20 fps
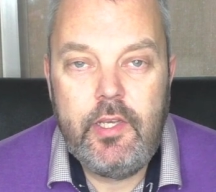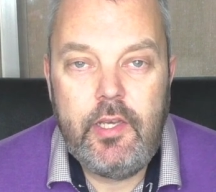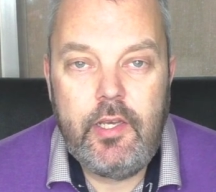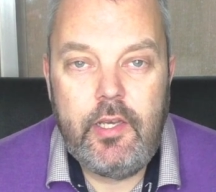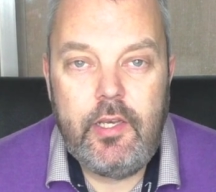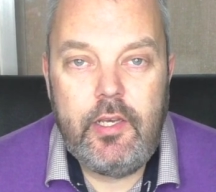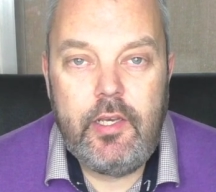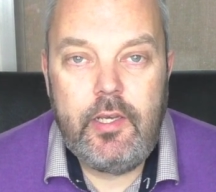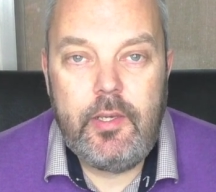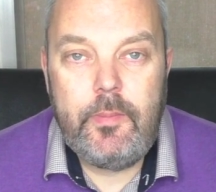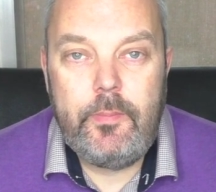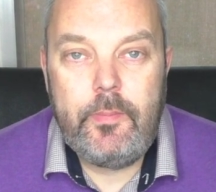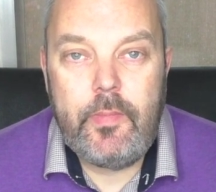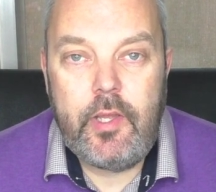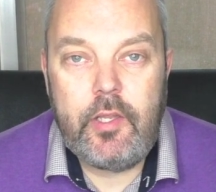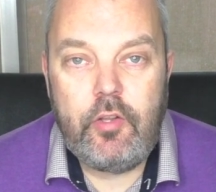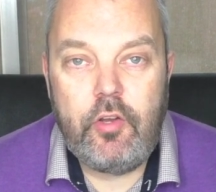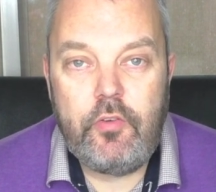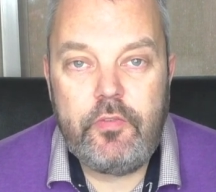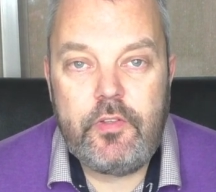Um,
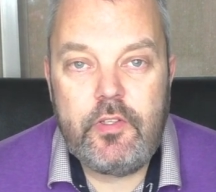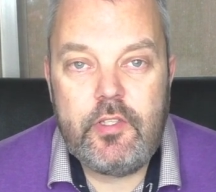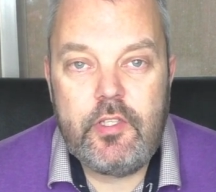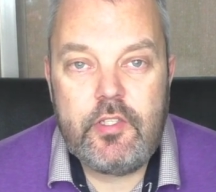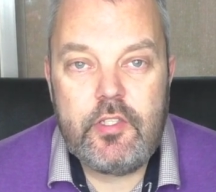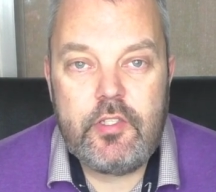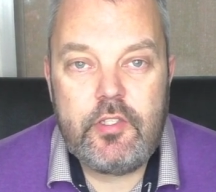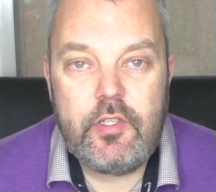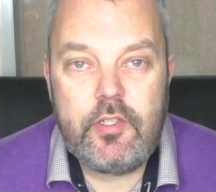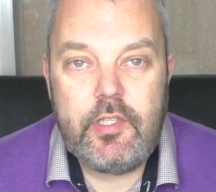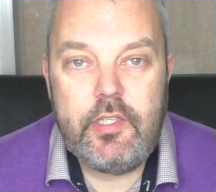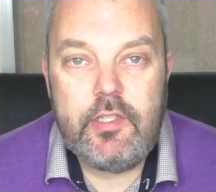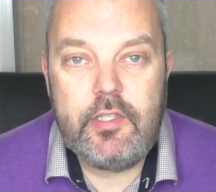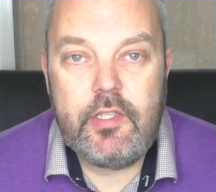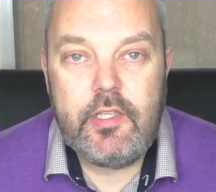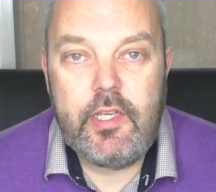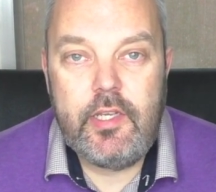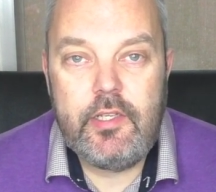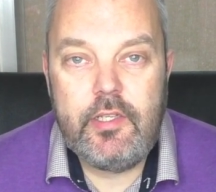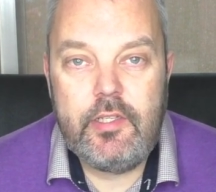and often this is not
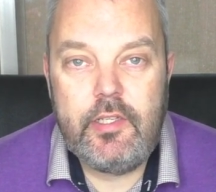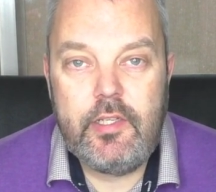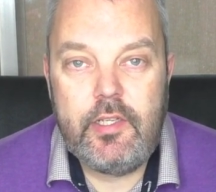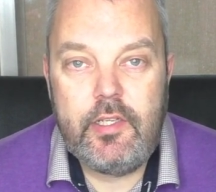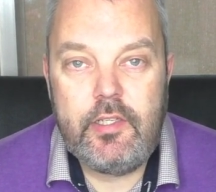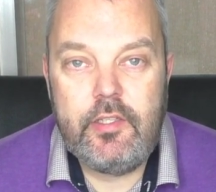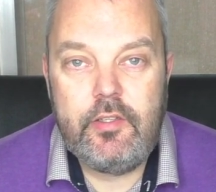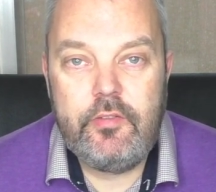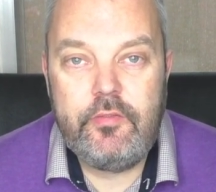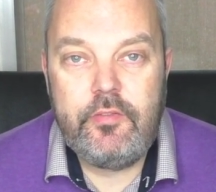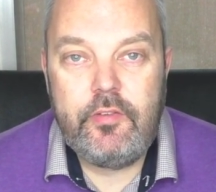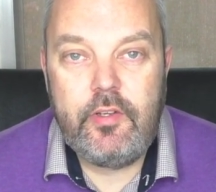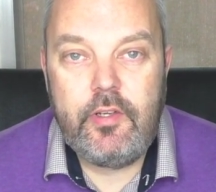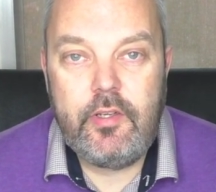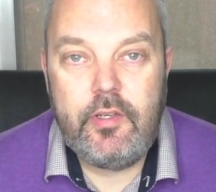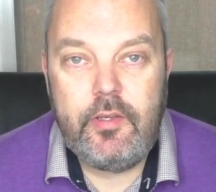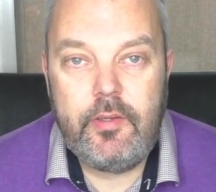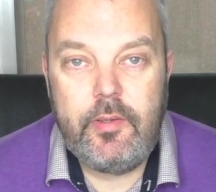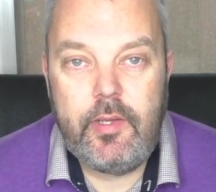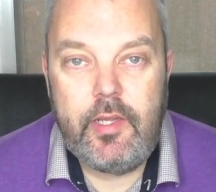indicated in any of,
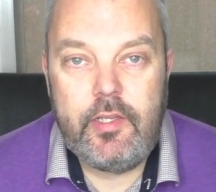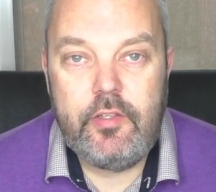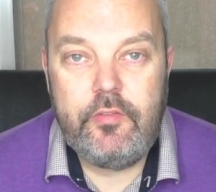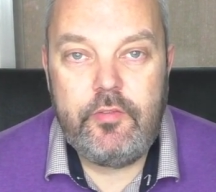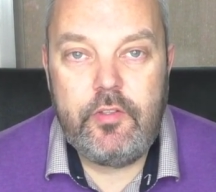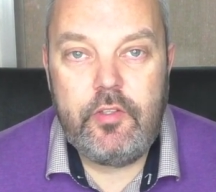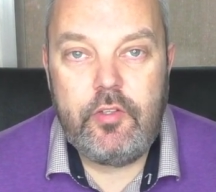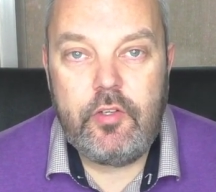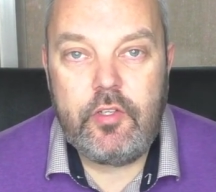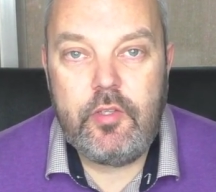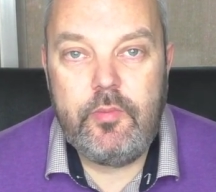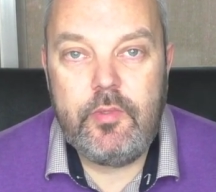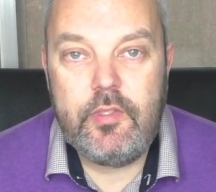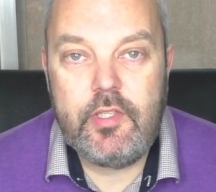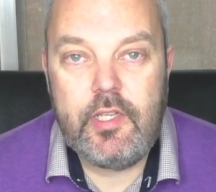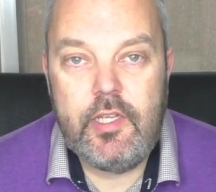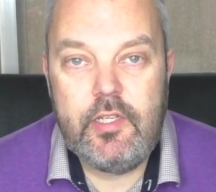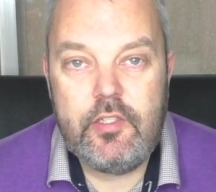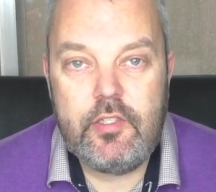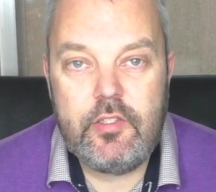uh, any of the
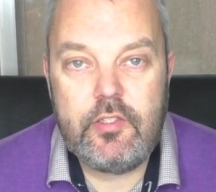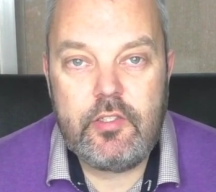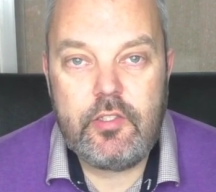documentation.